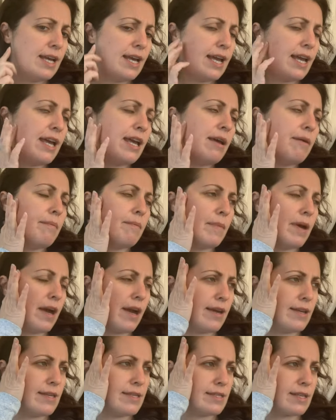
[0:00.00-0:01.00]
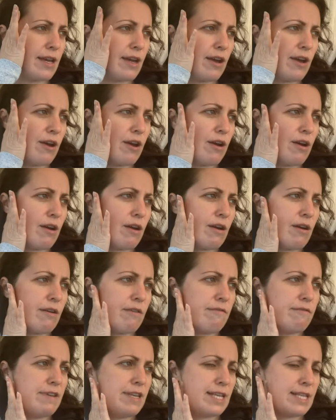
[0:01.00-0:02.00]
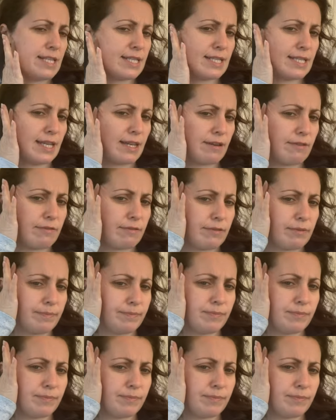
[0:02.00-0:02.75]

is our vagus nerve.